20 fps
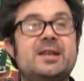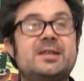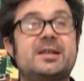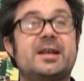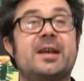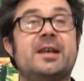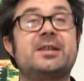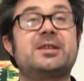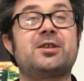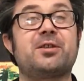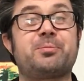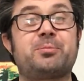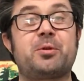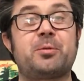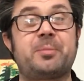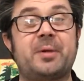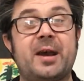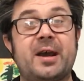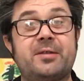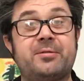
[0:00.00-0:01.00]
to get yourself
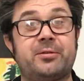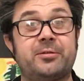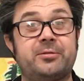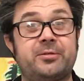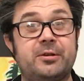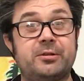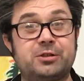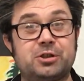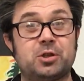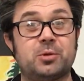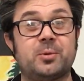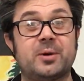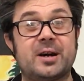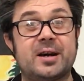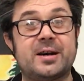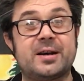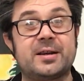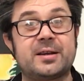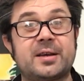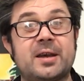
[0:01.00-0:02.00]
prepared for future
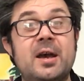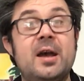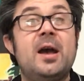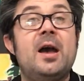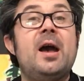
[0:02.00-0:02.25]
work,